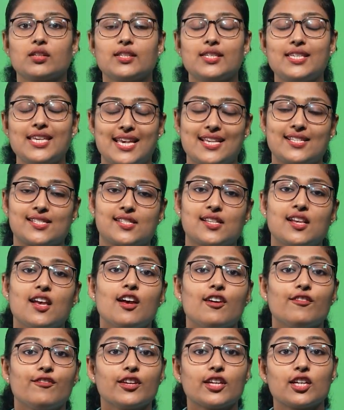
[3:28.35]
Yes,
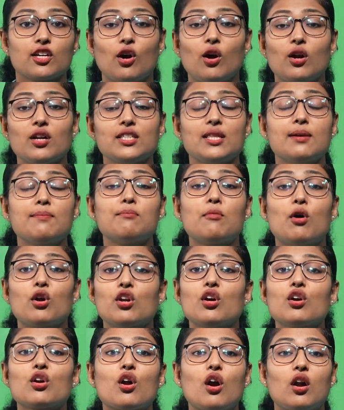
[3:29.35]
we call them
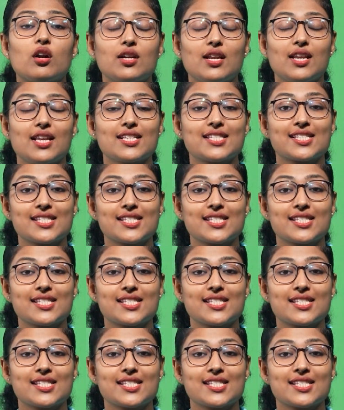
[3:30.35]
monocondylic